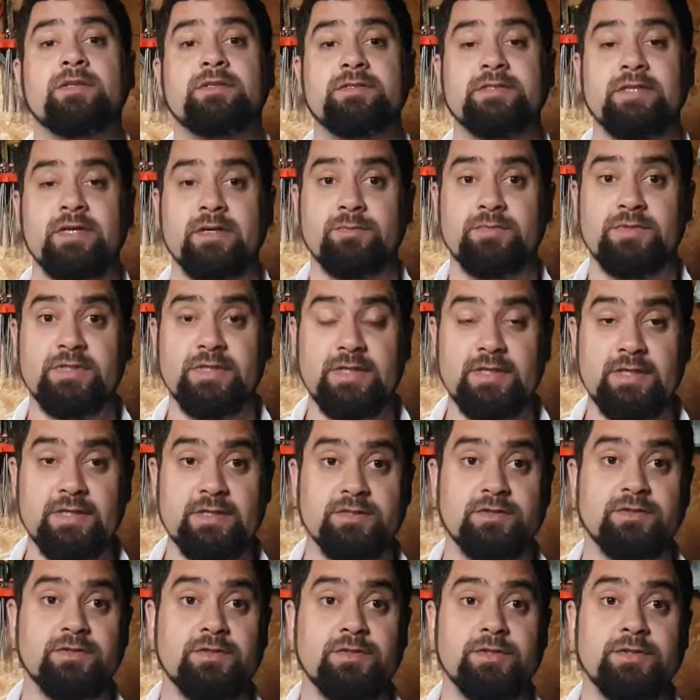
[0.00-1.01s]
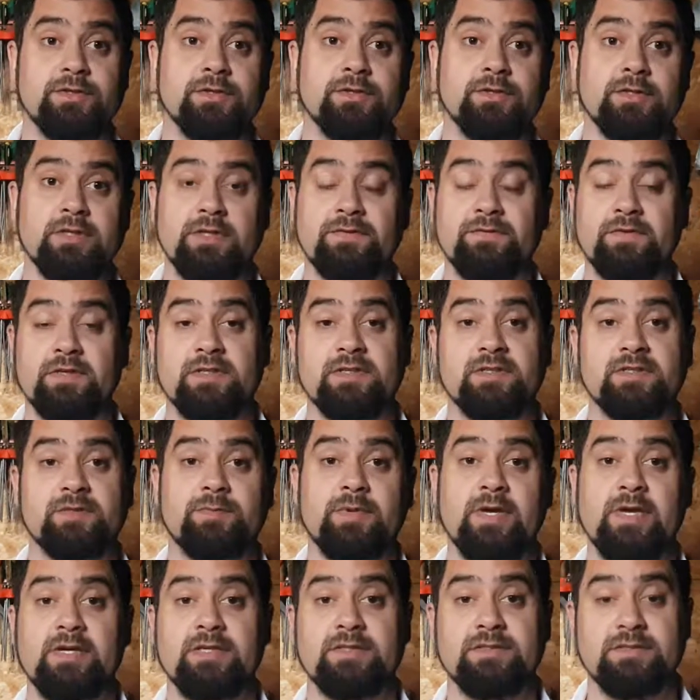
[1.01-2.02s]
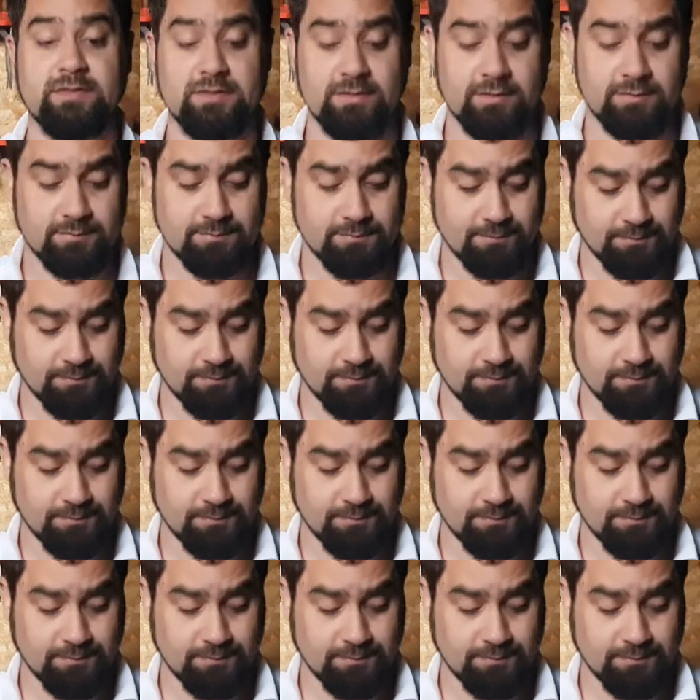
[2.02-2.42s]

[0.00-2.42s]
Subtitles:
dumped into your living space.